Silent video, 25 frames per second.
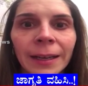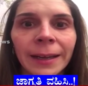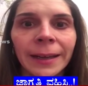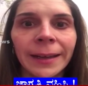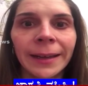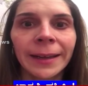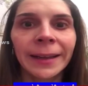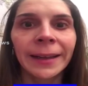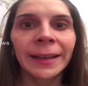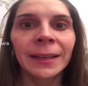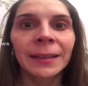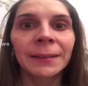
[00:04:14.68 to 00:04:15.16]

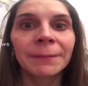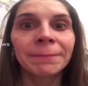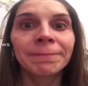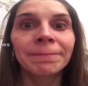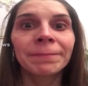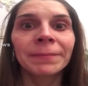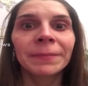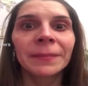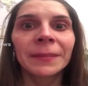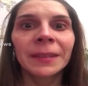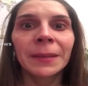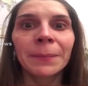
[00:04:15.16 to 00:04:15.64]

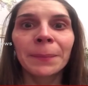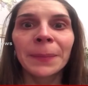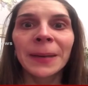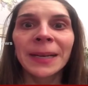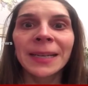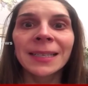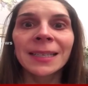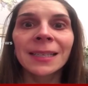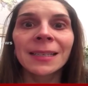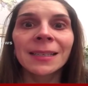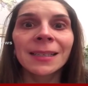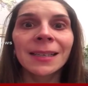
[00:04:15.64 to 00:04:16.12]
The
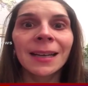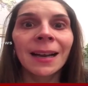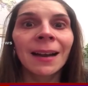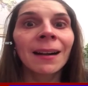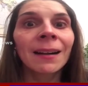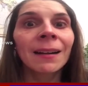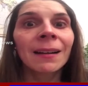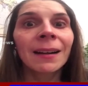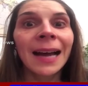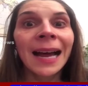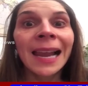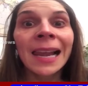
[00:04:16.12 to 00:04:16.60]
patients
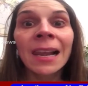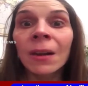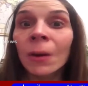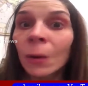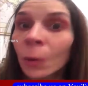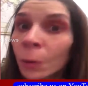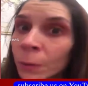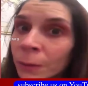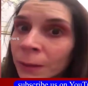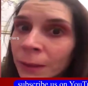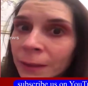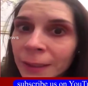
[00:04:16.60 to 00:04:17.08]
are
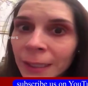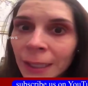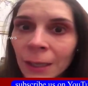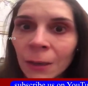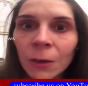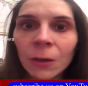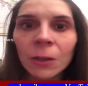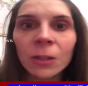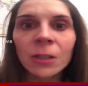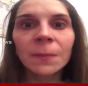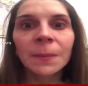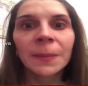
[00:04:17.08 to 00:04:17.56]
alone in the
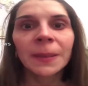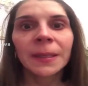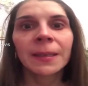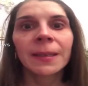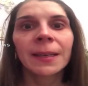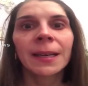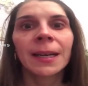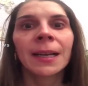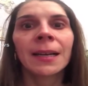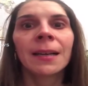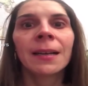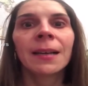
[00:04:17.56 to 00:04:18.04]

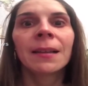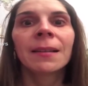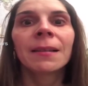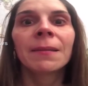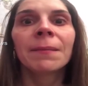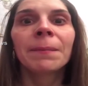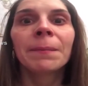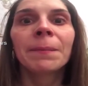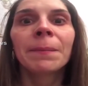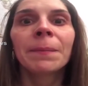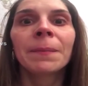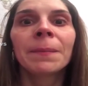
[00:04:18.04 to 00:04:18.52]
hospital,
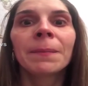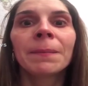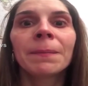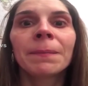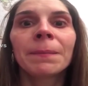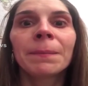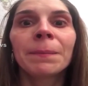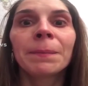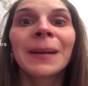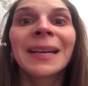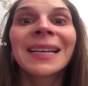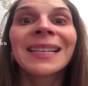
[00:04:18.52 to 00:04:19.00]

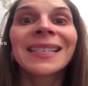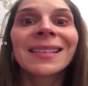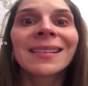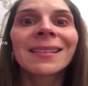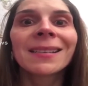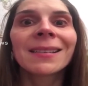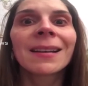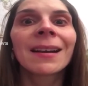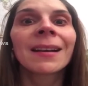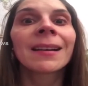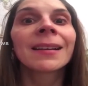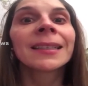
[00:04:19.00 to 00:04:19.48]

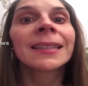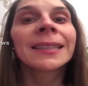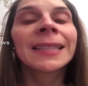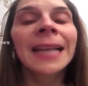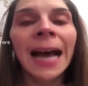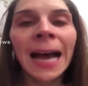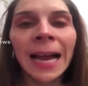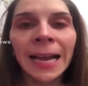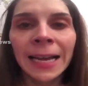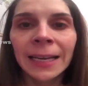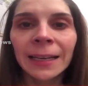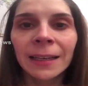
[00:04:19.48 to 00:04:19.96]
patients are
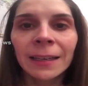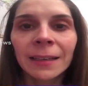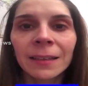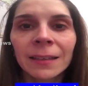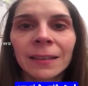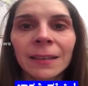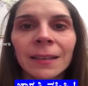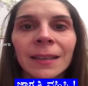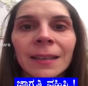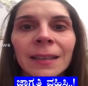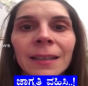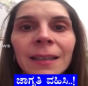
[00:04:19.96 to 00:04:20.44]
dying
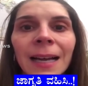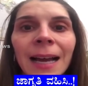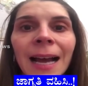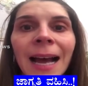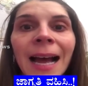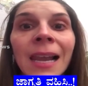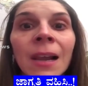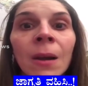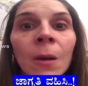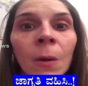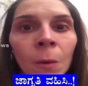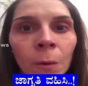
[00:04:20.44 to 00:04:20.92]

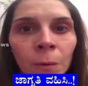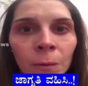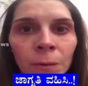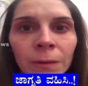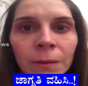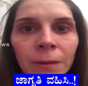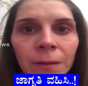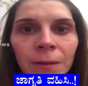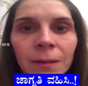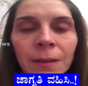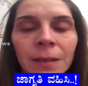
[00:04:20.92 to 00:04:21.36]
alone.